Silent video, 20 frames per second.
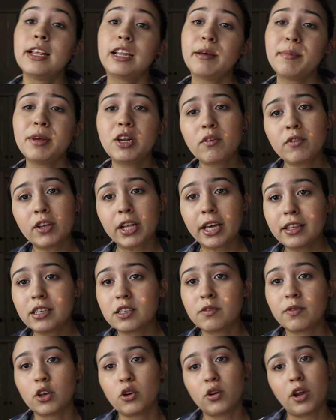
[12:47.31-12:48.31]
Let me know if you like
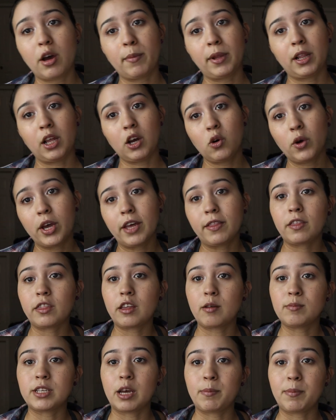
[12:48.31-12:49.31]
this video down below. Hit the
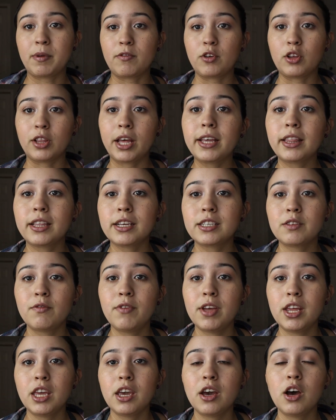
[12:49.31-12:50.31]
thumbs up if you like this
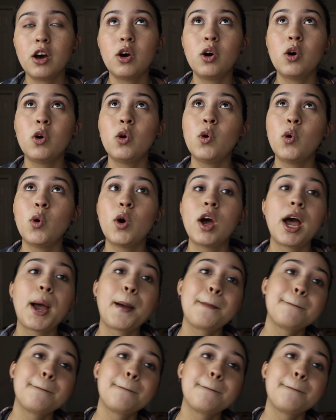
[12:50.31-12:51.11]
video.